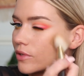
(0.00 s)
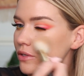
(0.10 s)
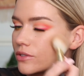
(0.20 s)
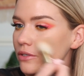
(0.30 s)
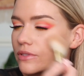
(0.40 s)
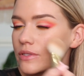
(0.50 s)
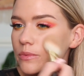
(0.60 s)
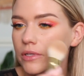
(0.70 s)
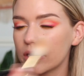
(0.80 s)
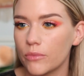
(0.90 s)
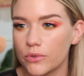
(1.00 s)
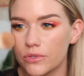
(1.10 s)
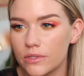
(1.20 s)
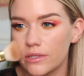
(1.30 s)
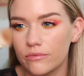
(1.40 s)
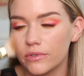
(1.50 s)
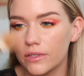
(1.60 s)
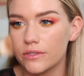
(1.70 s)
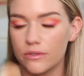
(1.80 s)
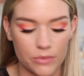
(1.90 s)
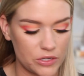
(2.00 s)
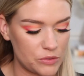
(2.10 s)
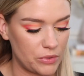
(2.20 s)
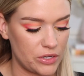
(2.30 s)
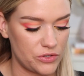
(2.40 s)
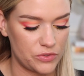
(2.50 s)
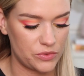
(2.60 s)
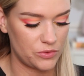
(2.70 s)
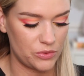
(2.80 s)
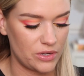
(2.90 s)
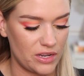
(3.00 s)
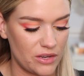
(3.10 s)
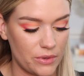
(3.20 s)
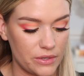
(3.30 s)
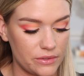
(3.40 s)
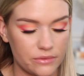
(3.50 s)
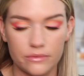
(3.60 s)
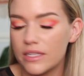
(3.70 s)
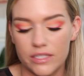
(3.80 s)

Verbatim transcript: I'm not sure if the swirling motions even really do much, but I just do it anyways.